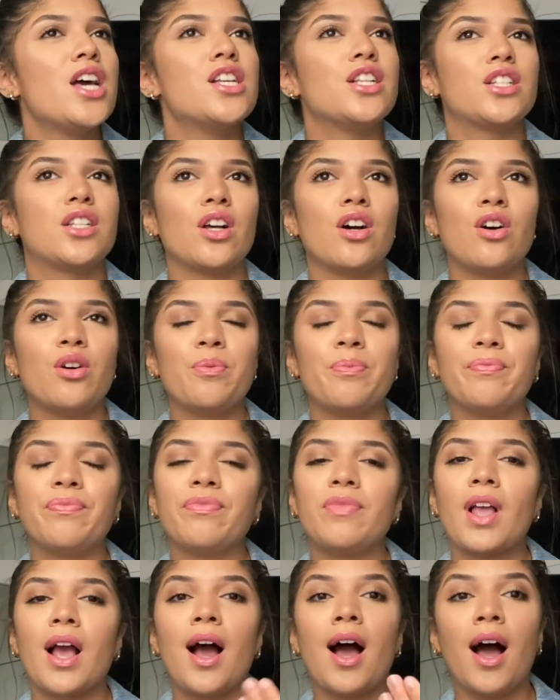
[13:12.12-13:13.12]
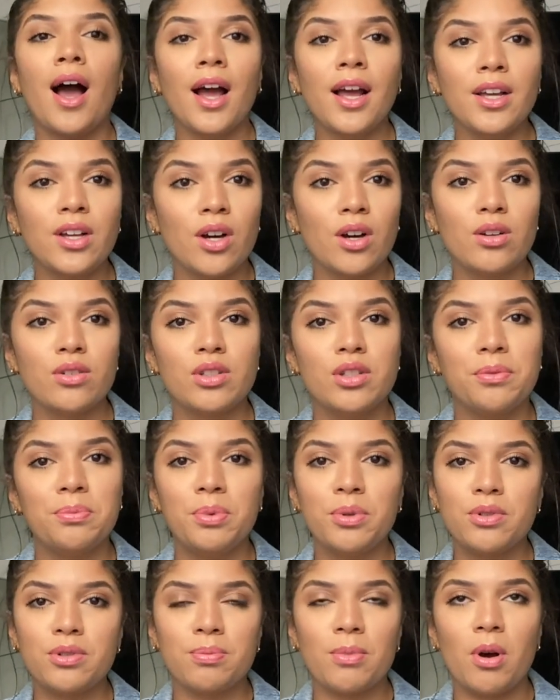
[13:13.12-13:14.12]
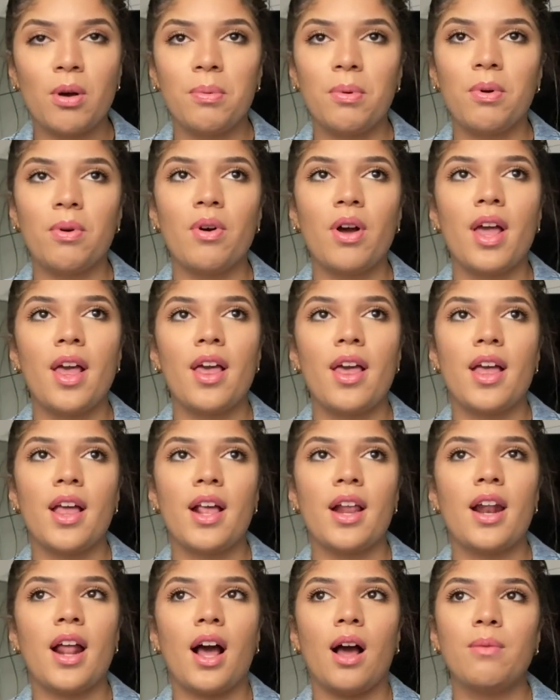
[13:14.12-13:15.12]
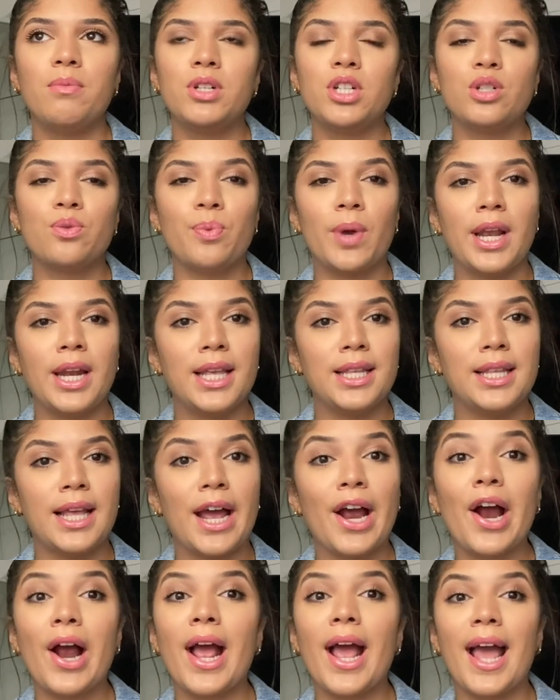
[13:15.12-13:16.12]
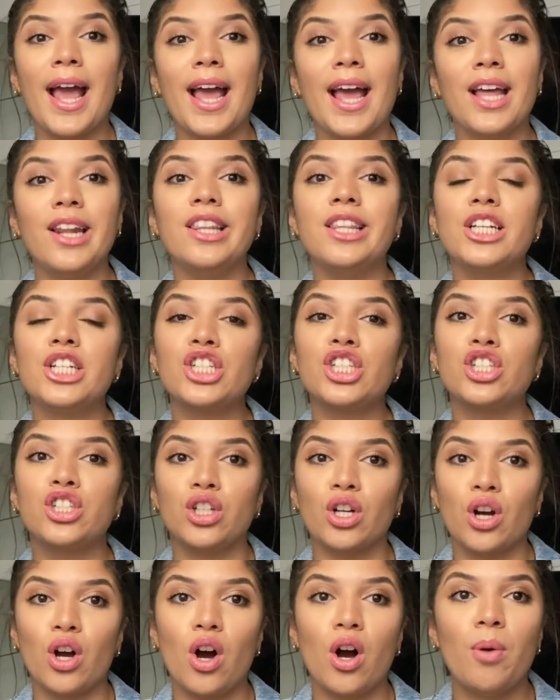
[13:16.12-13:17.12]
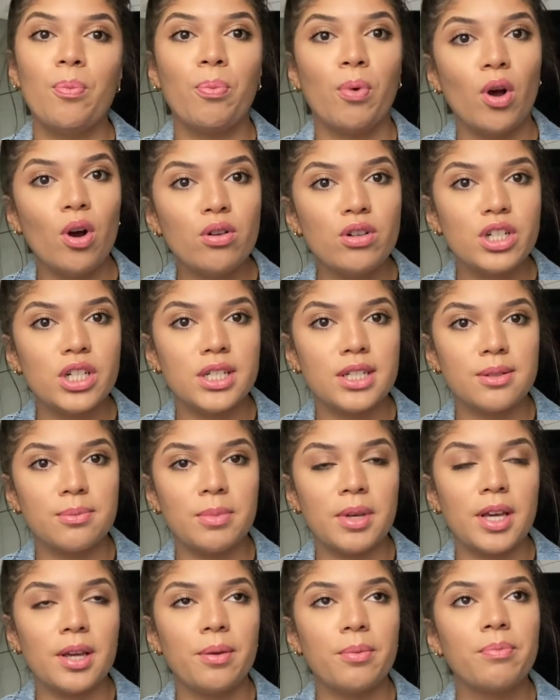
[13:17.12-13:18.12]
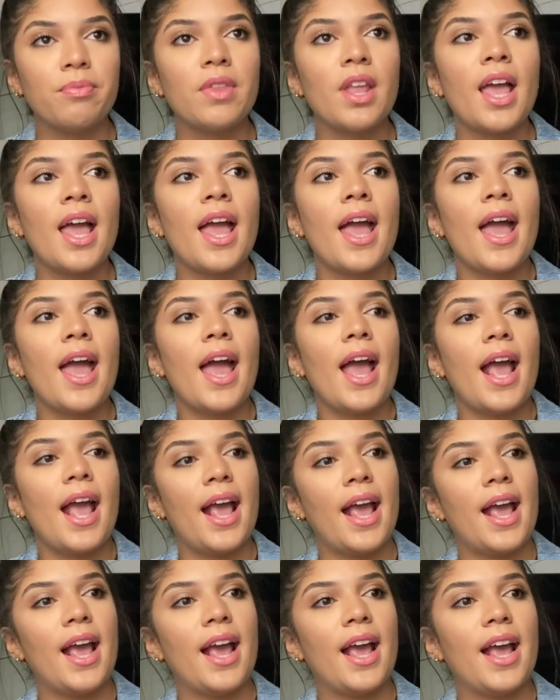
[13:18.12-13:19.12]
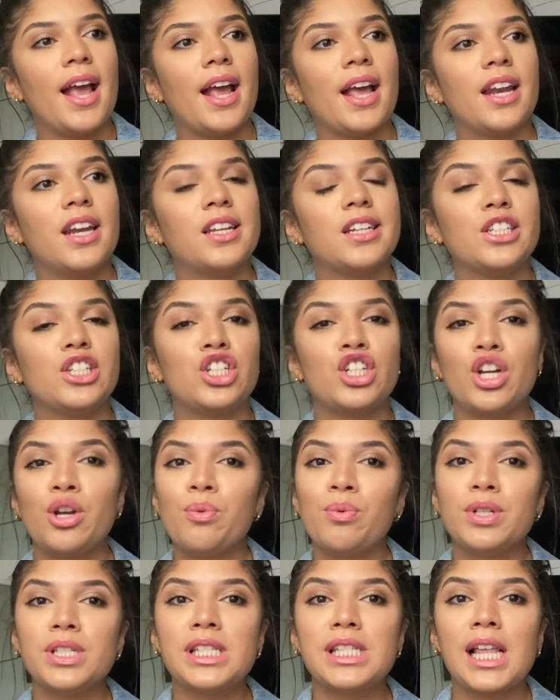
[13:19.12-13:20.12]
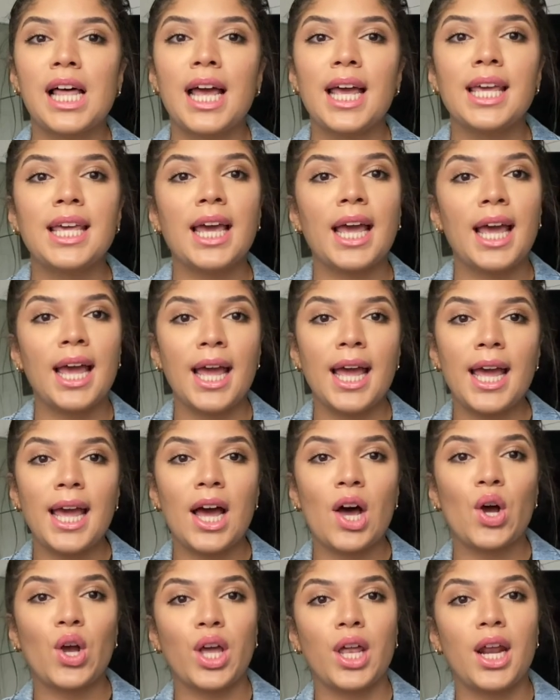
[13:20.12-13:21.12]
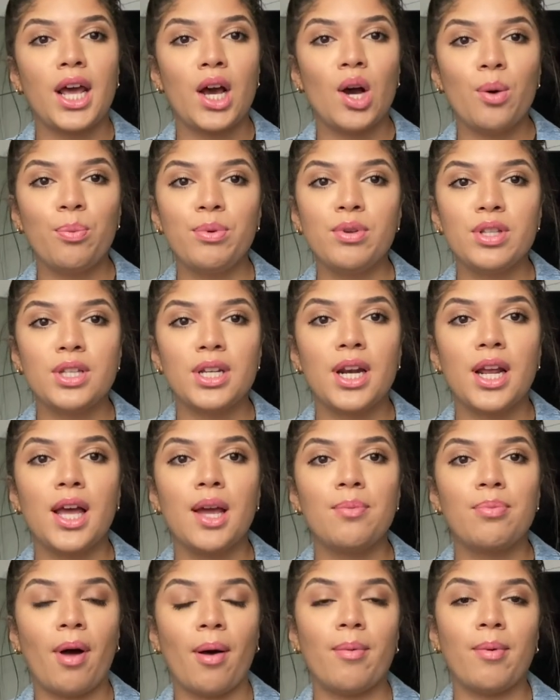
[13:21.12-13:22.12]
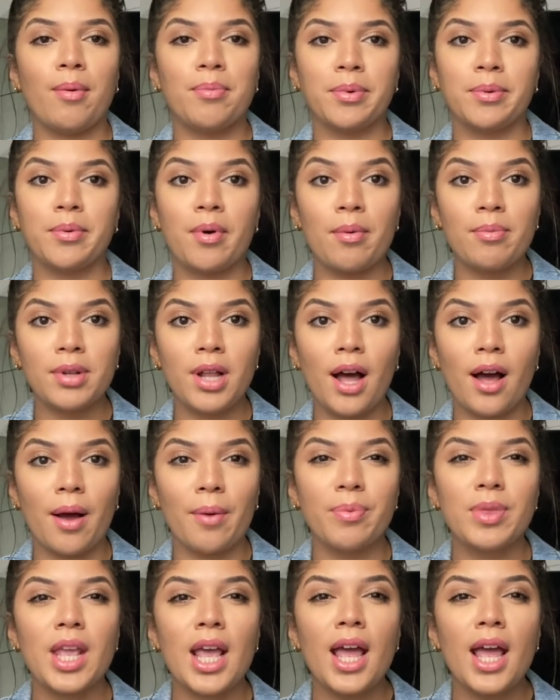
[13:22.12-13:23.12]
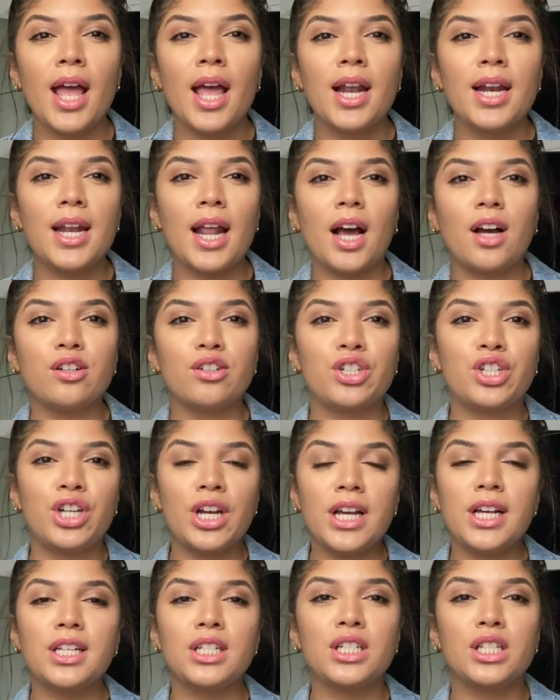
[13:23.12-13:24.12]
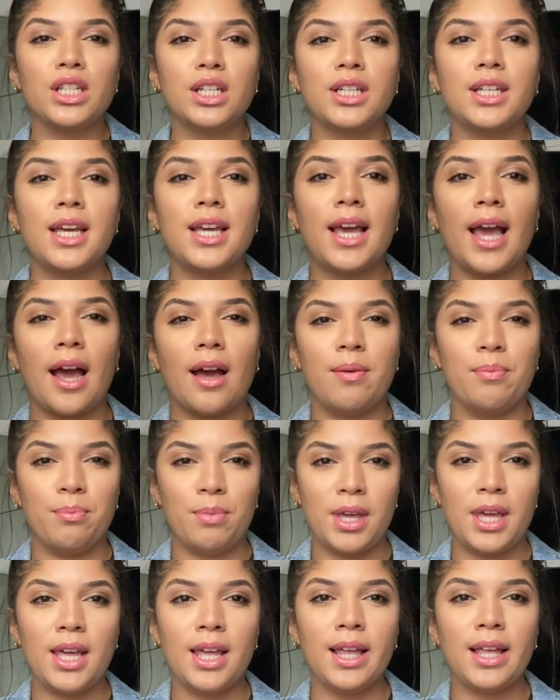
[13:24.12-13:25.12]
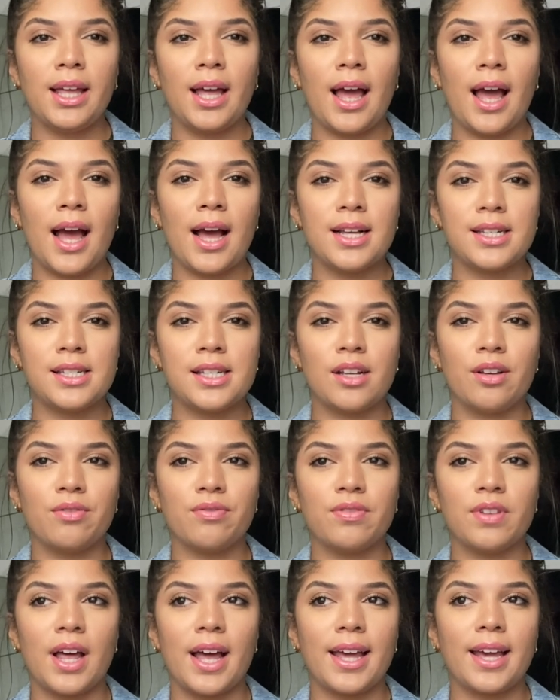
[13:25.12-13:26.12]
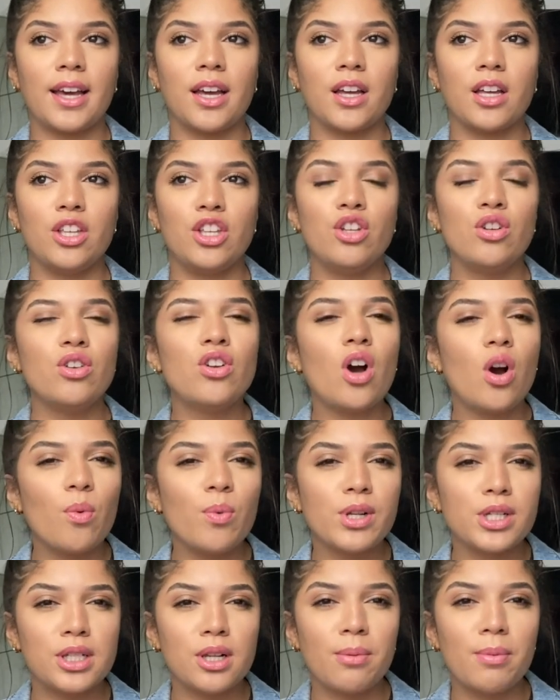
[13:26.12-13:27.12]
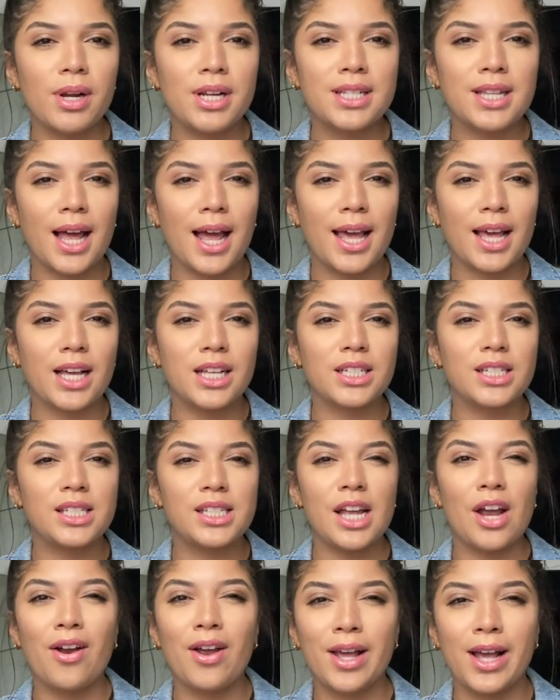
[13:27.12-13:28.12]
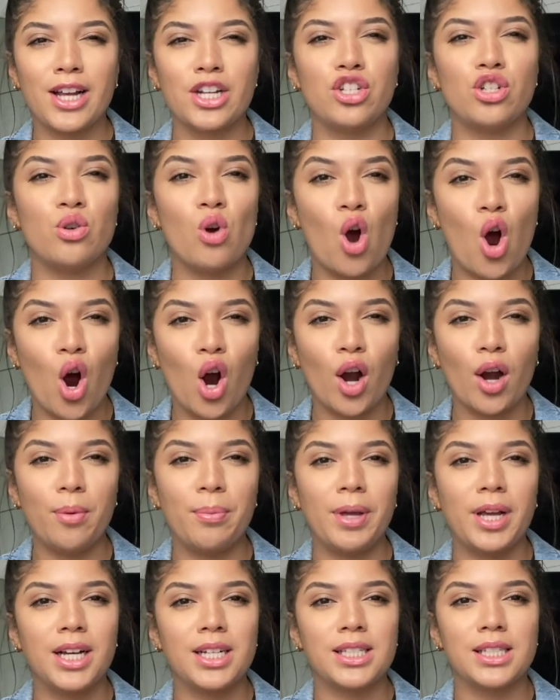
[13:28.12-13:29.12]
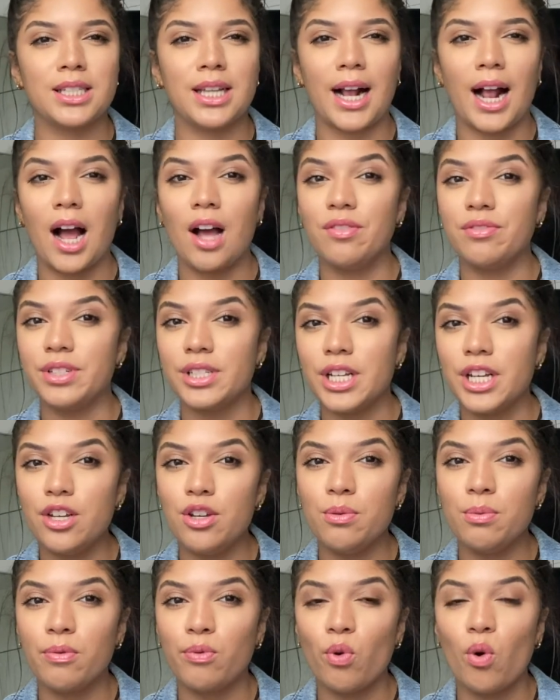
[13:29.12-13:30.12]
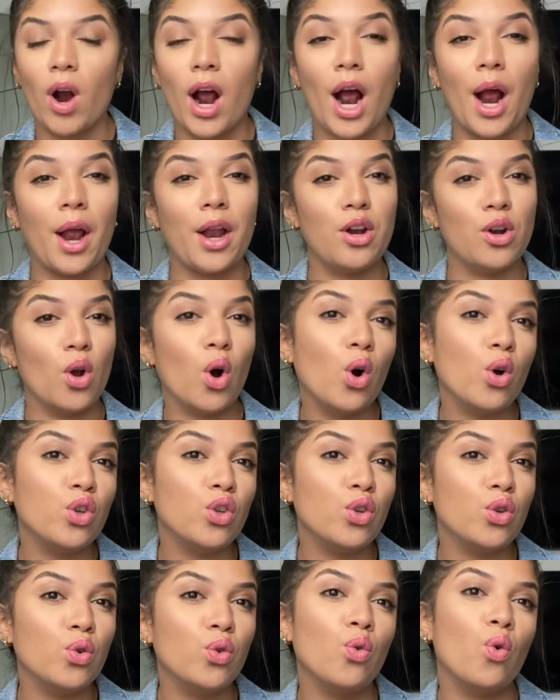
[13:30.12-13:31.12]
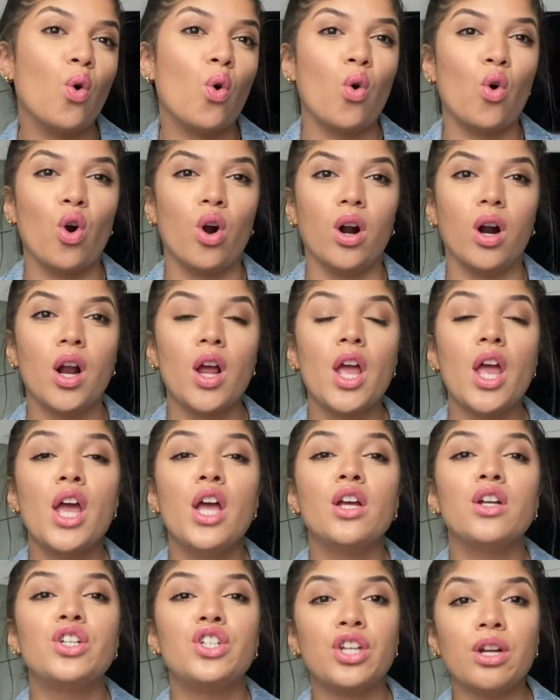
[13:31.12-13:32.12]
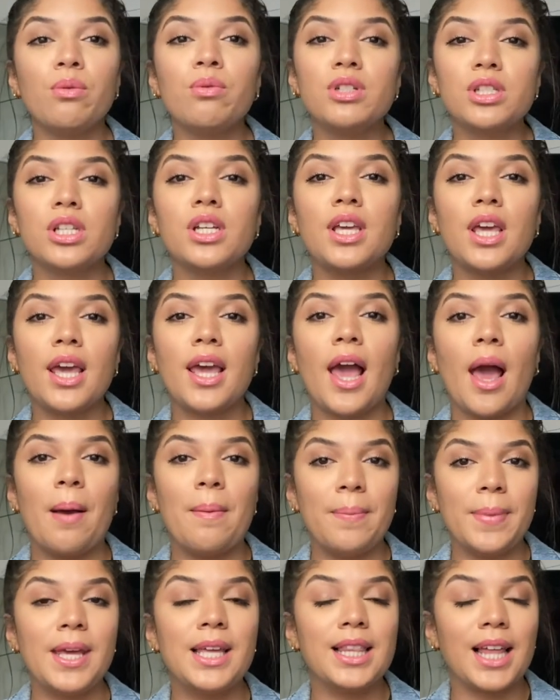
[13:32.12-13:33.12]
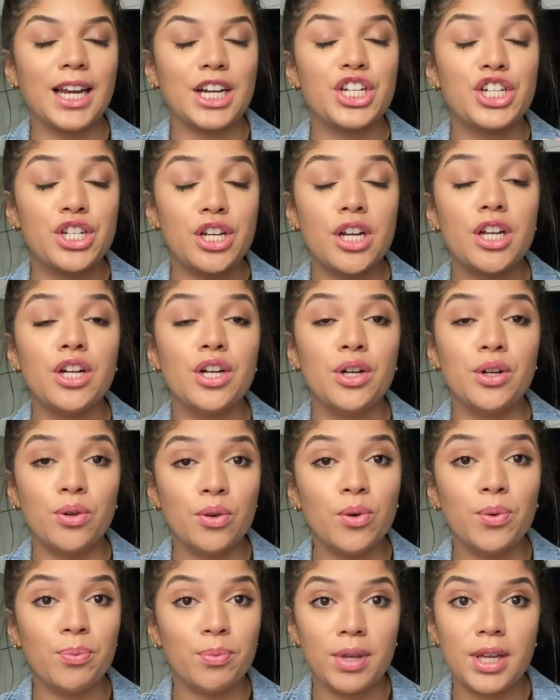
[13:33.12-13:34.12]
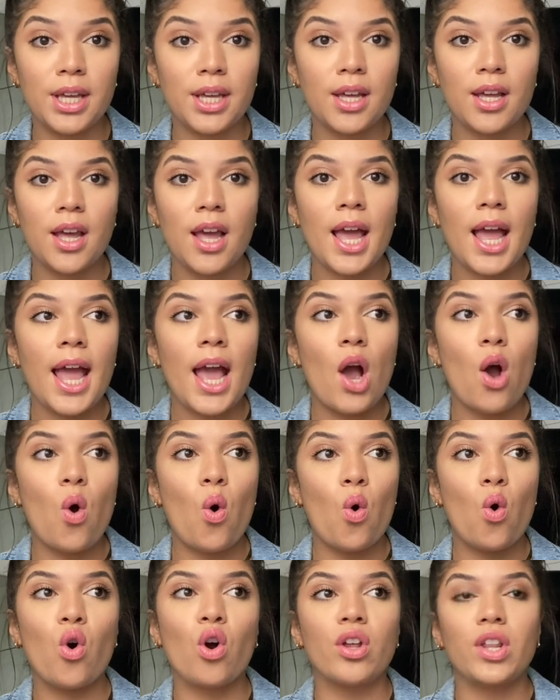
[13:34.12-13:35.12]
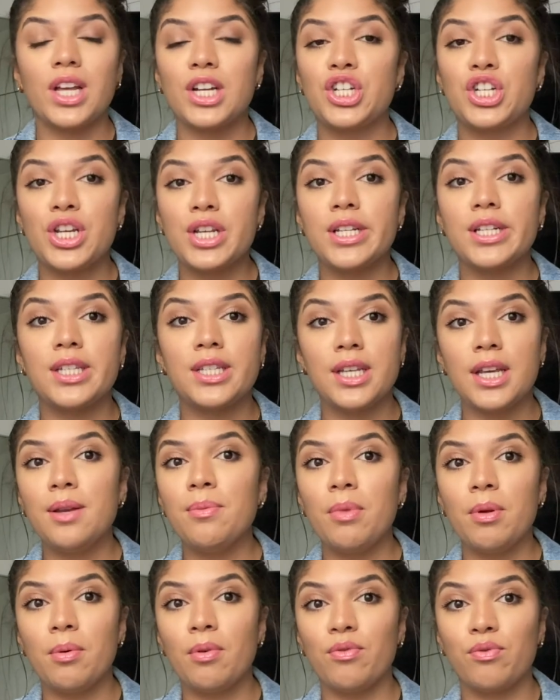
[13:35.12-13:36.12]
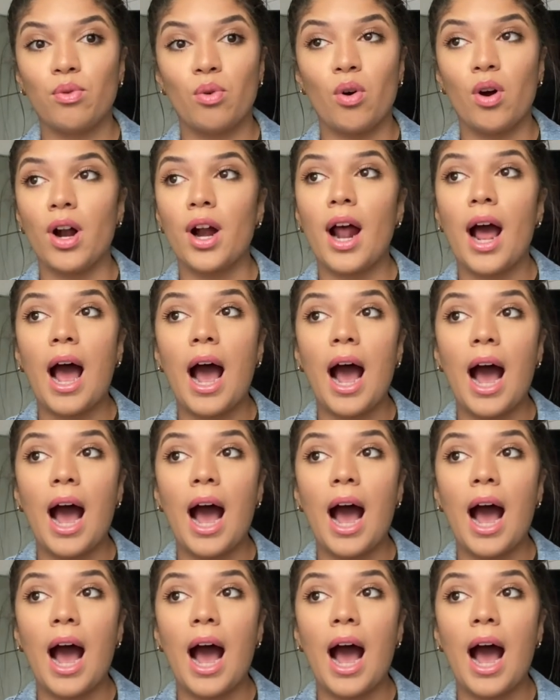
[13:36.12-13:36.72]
So I go to Boost Mobile and I'm just waiting there, and this girl approaches me and she was like, hey, how can I help you today, blah blah blah blah blah. Now she is looking at me as if, like, you know when somebody's like staring at you hard because it's like, I've seen you before, I know you. Or she was looking at me like she knew me or that she's seen me before.